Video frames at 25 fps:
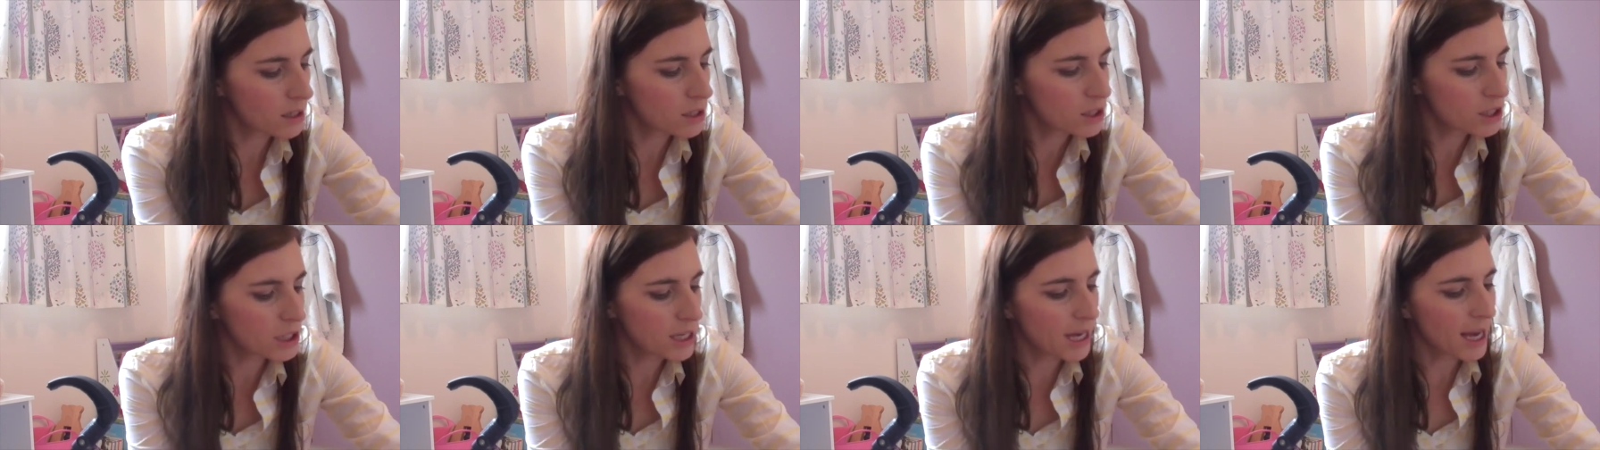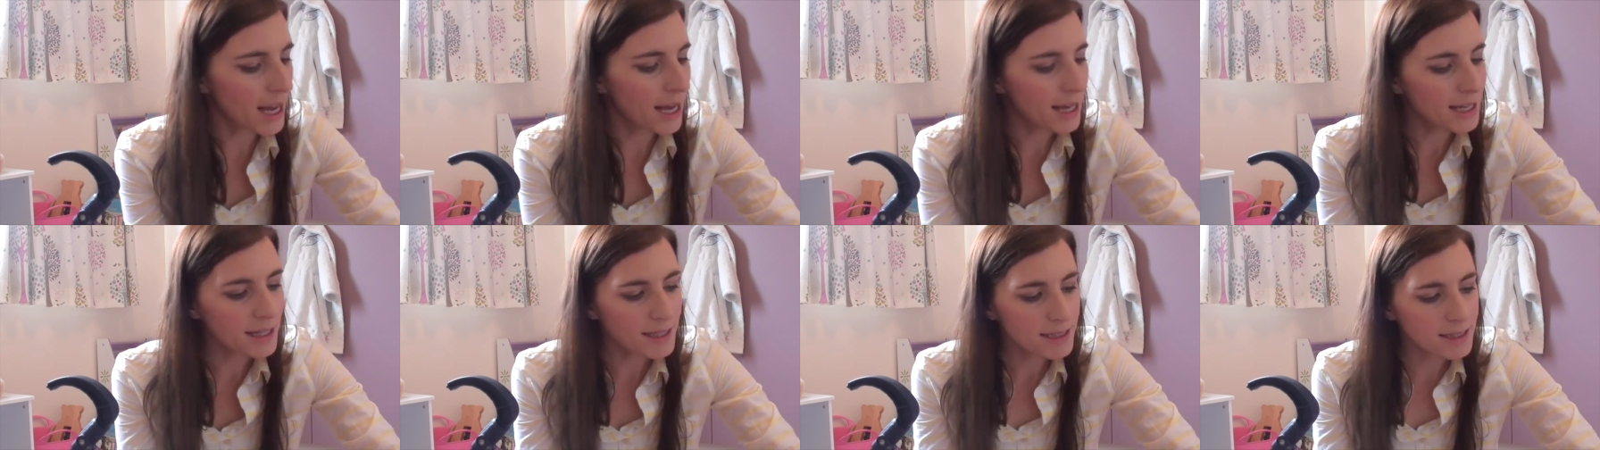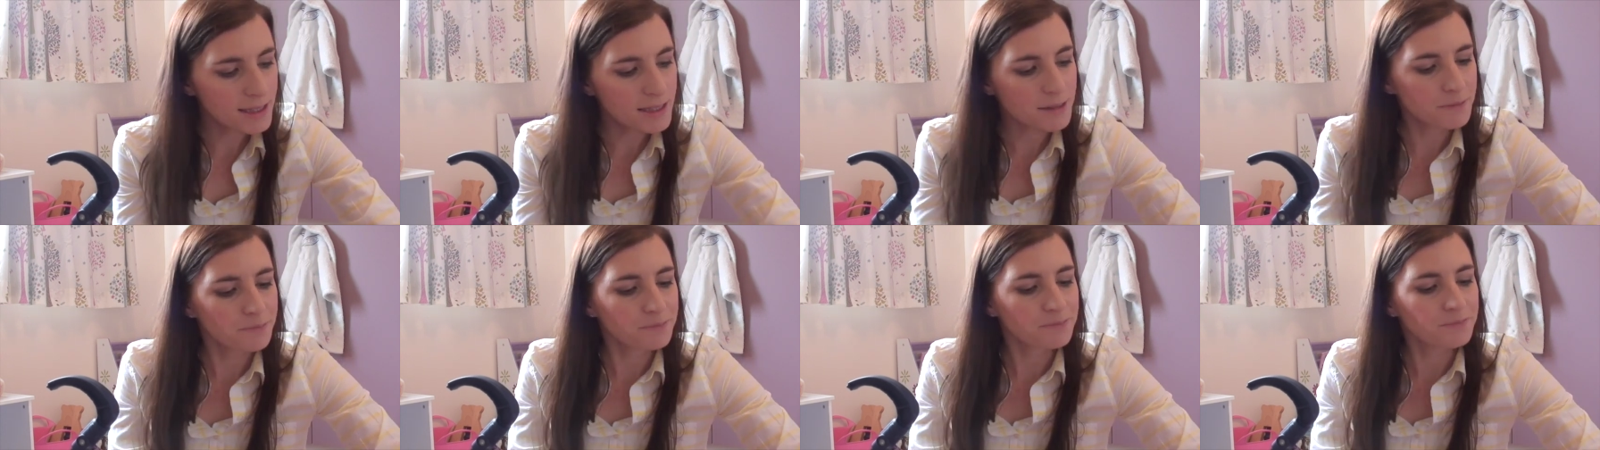She
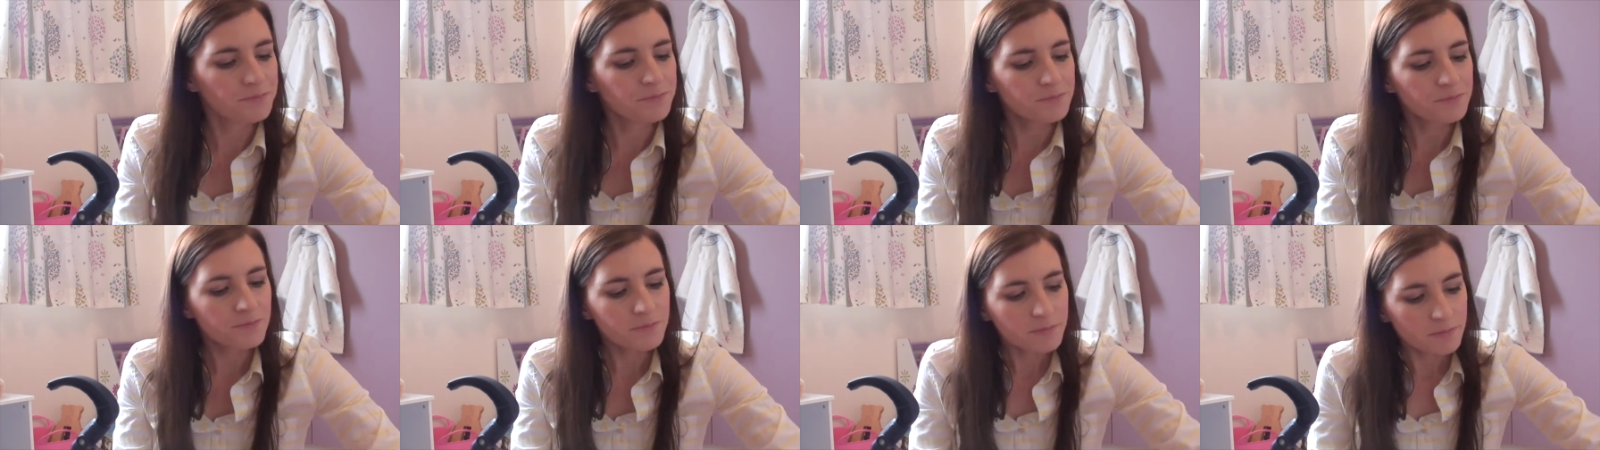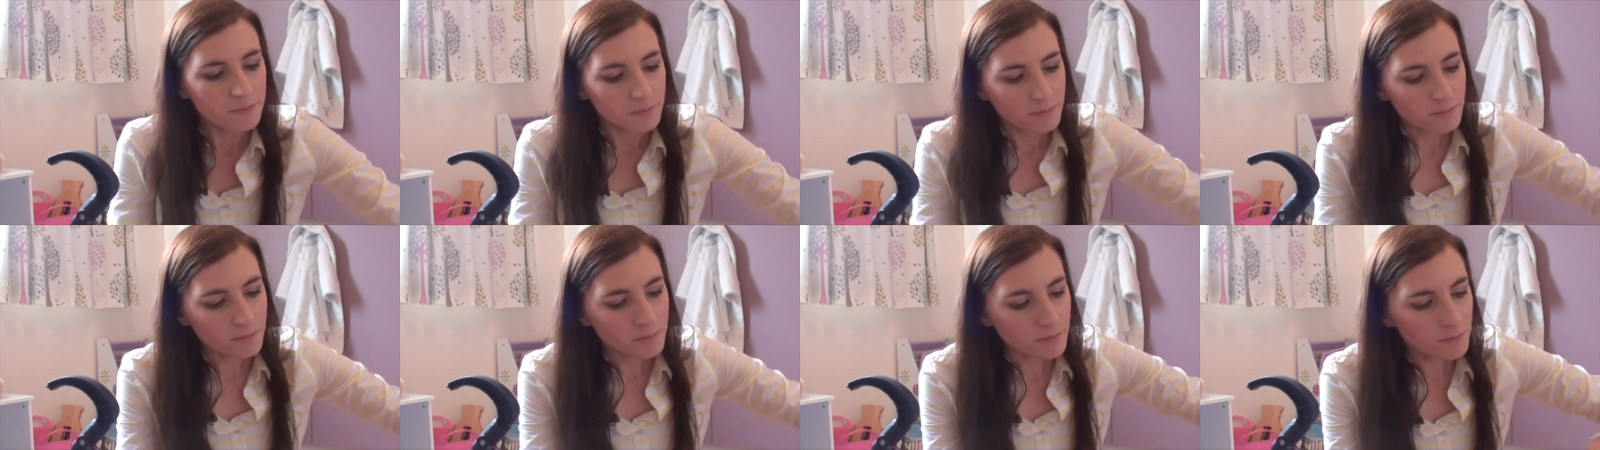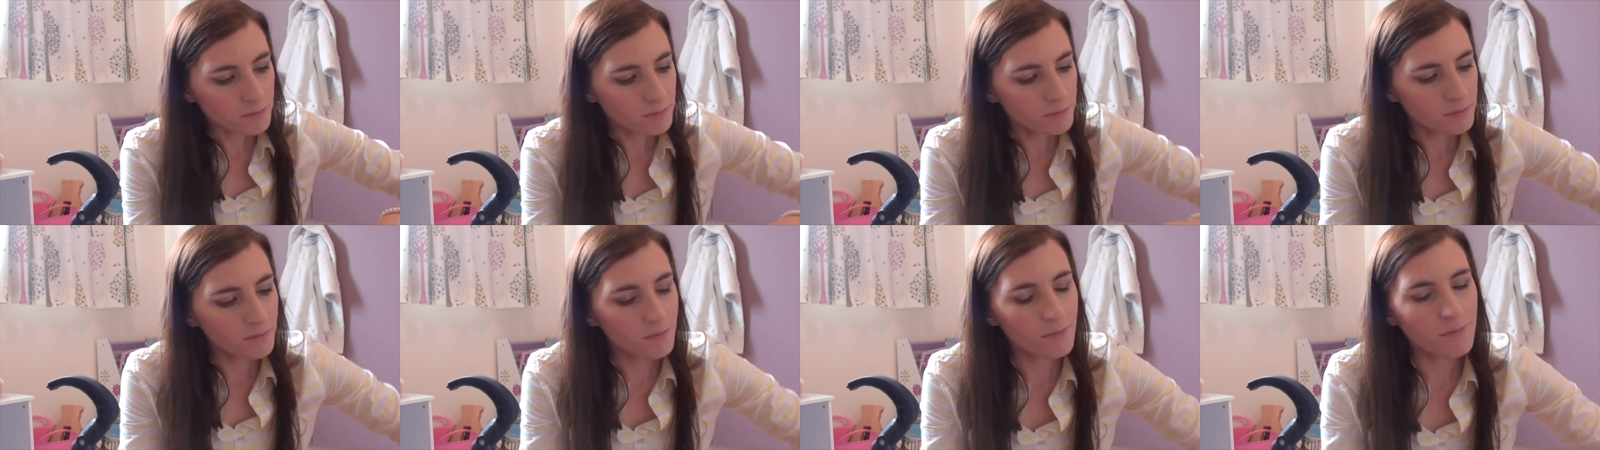has
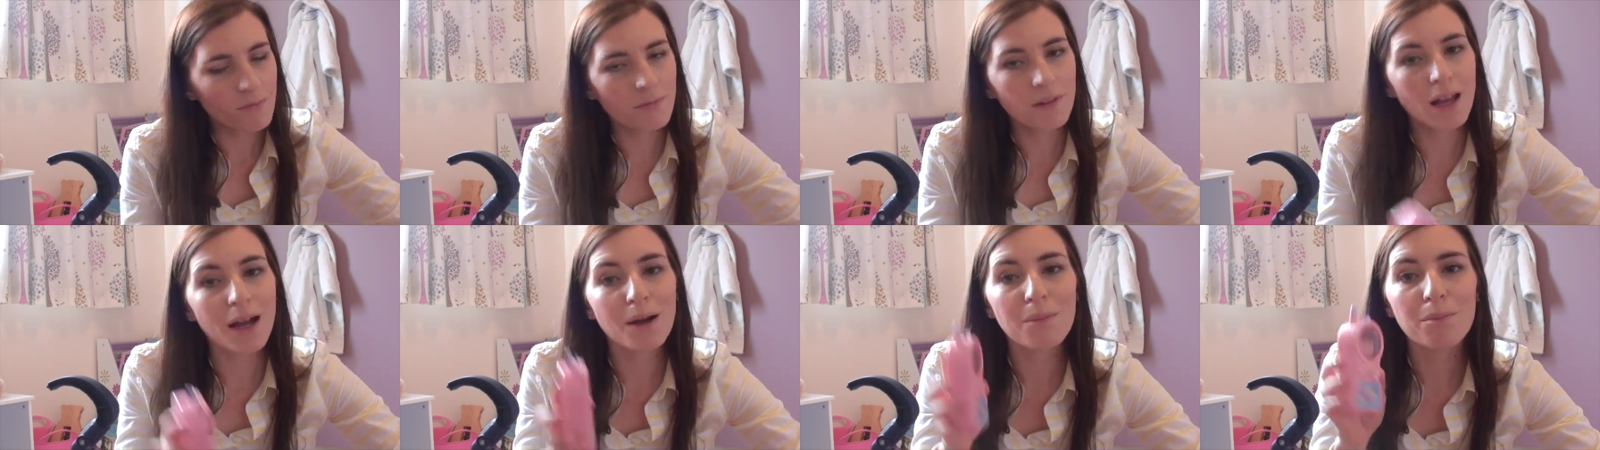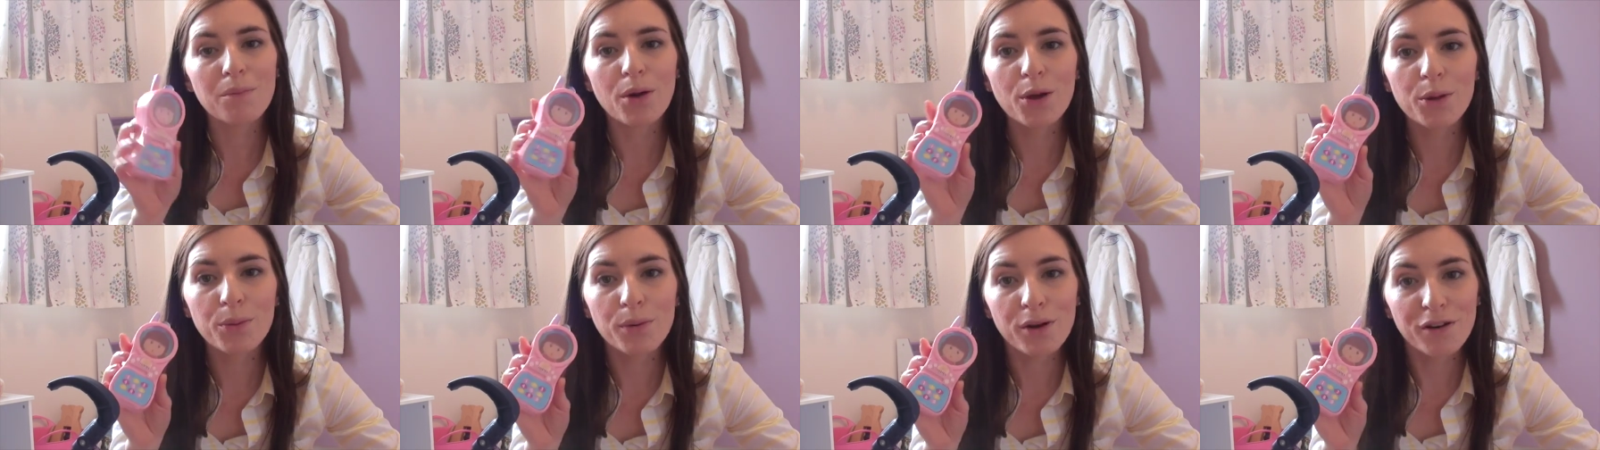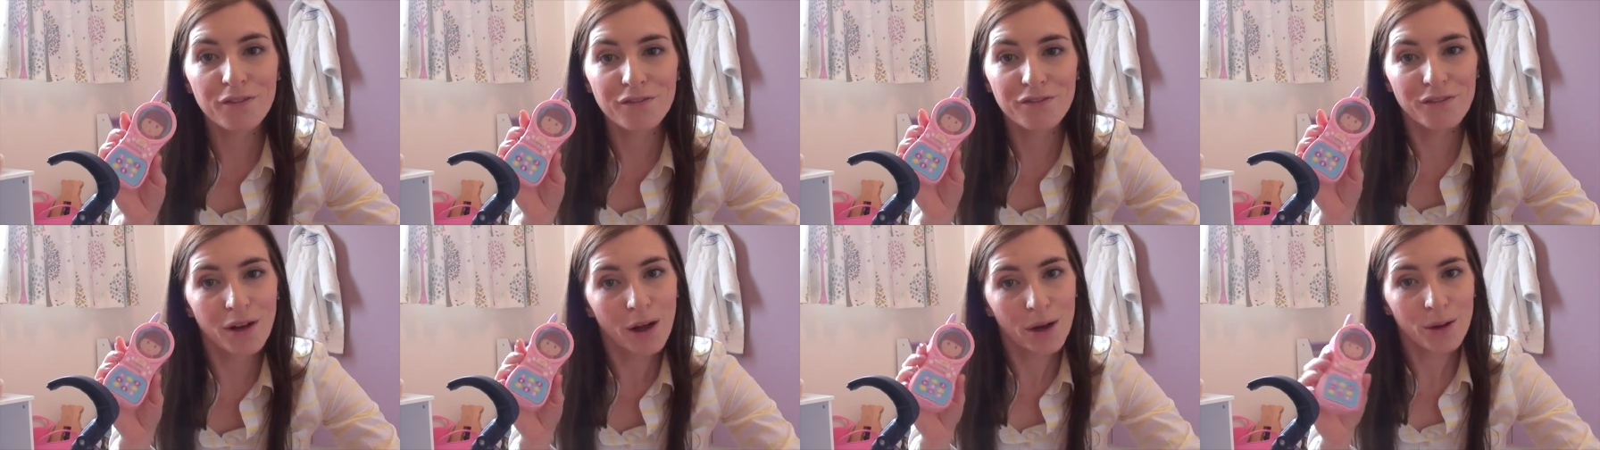
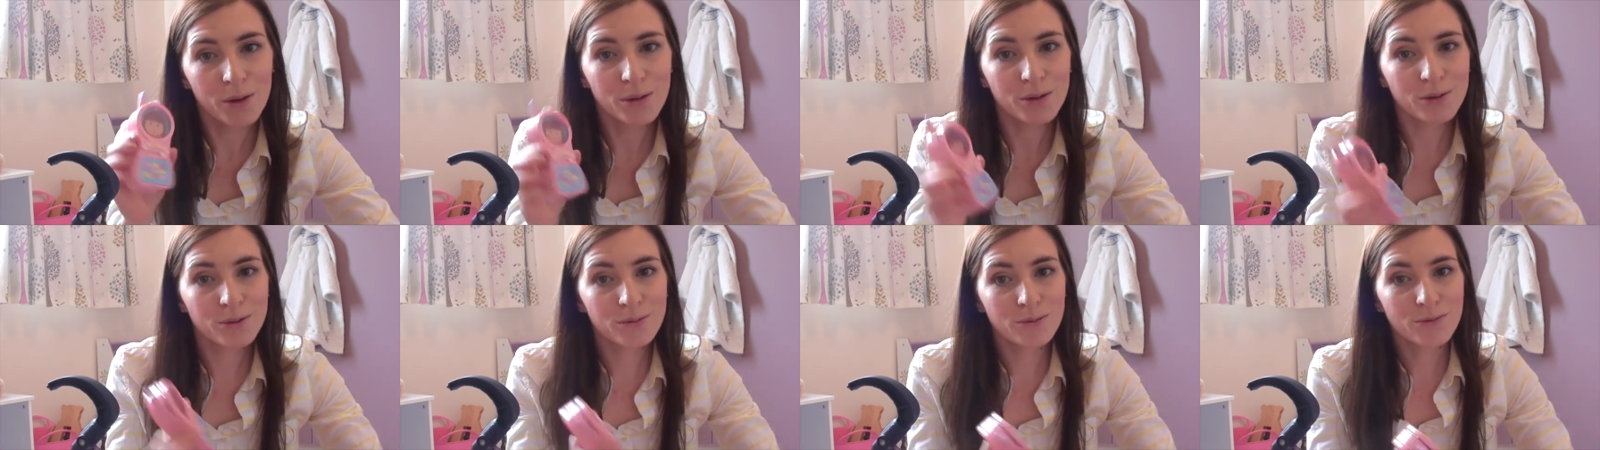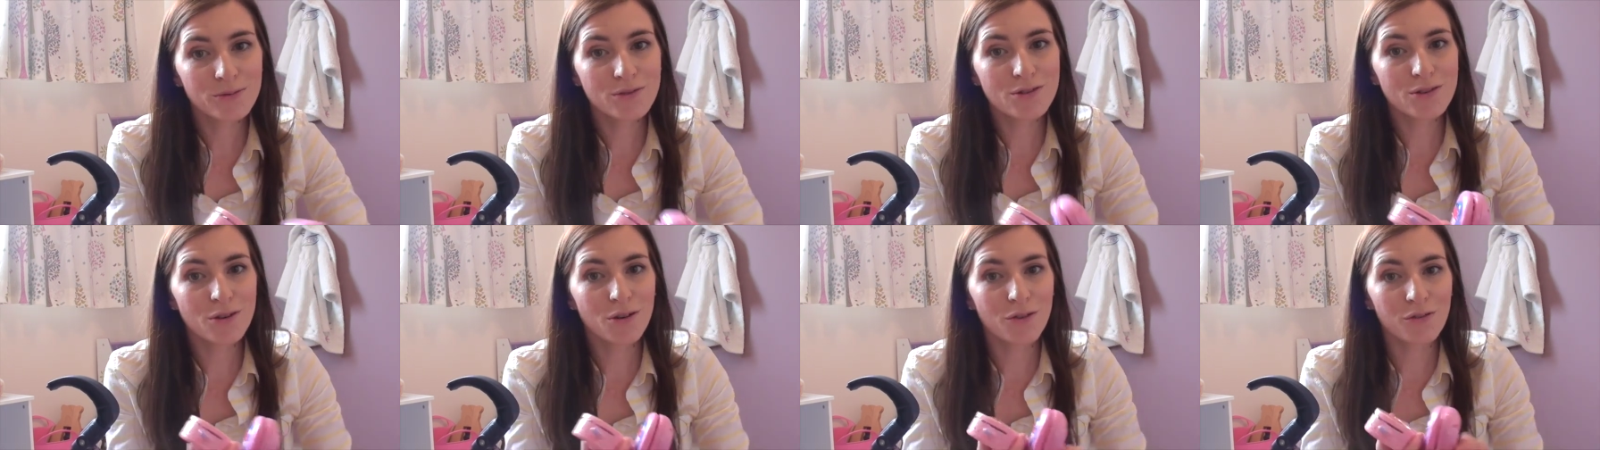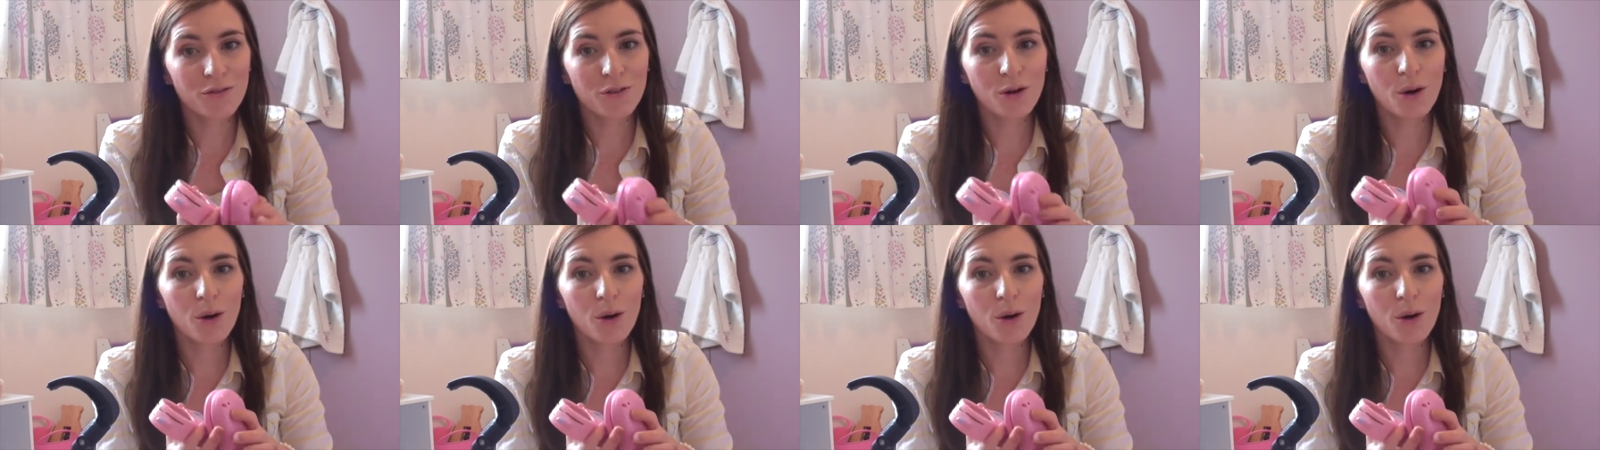mobile phones, of